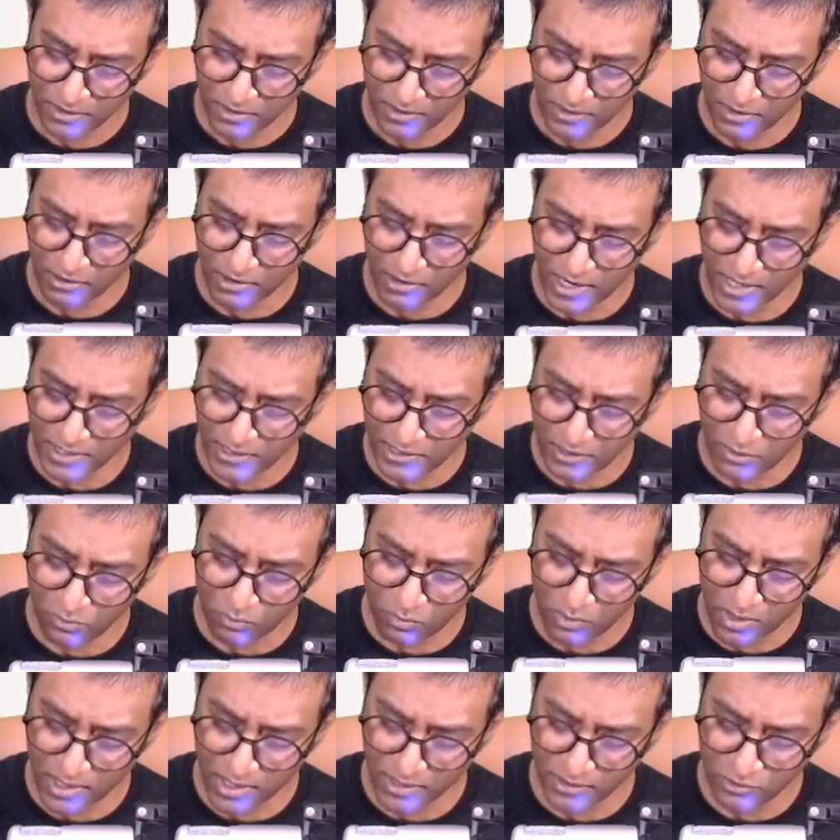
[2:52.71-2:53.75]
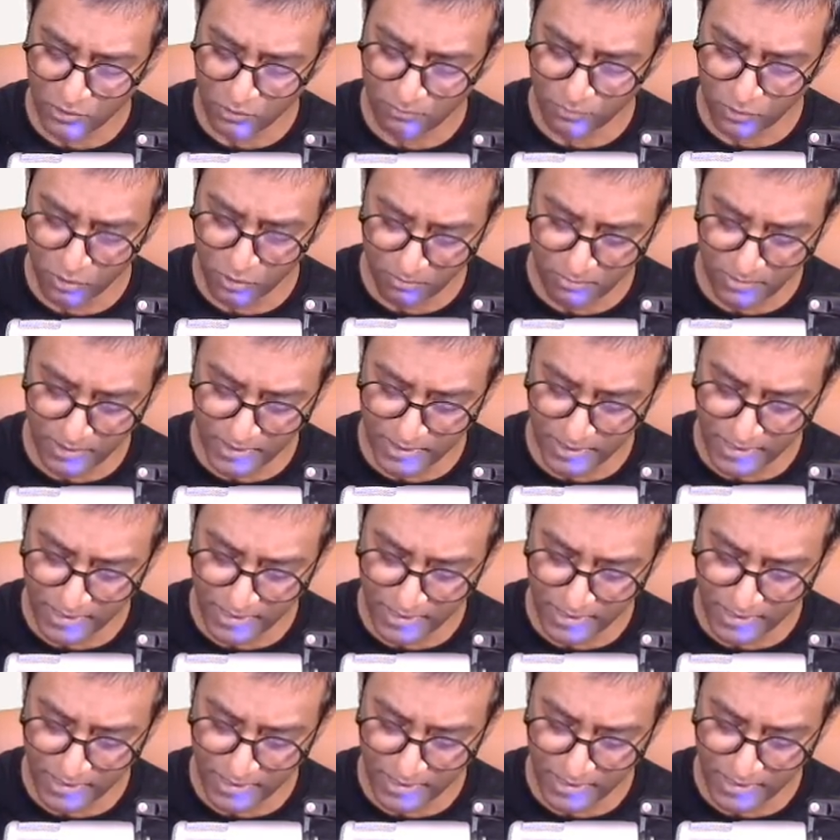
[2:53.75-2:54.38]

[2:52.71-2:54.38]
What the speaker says: Now, idea 1, you probably